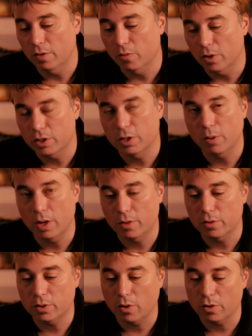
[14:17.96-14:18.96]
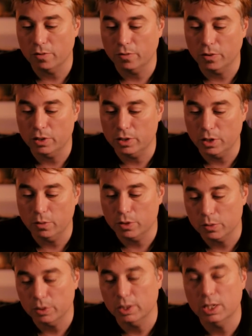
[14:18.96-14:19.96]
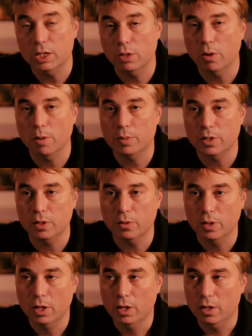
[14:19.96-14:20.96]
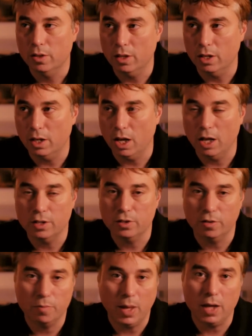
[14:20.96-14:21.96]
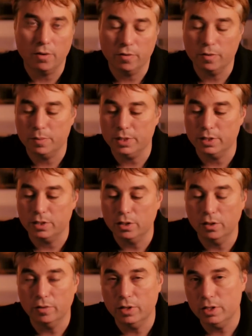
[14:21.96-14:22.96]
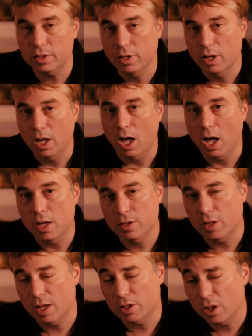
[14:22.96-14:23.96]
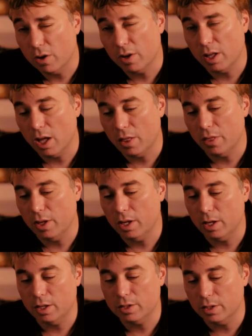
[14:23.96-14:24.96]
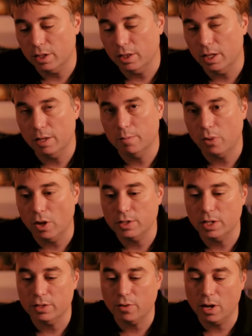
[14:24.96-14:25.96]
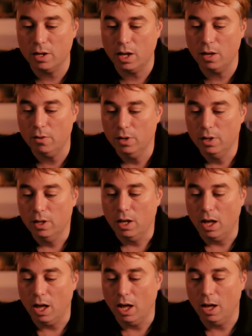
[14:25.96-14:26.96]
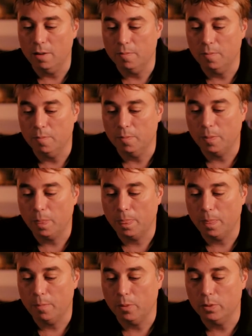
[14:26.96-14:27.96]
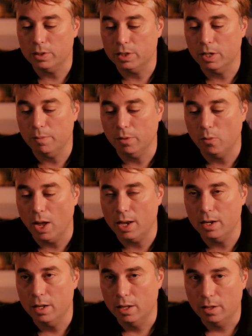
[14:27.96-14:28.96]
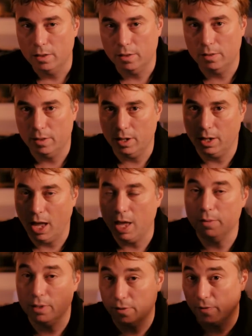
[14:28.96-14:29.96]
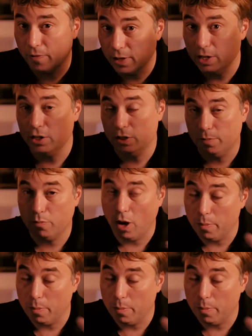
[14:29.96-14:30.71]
you've worked your way through Squadron 42, which would lead you up to the sort of beta of the Persistent Universe. So that's currently our thinking. It's still in process right now, but we'll see. But when the game is finished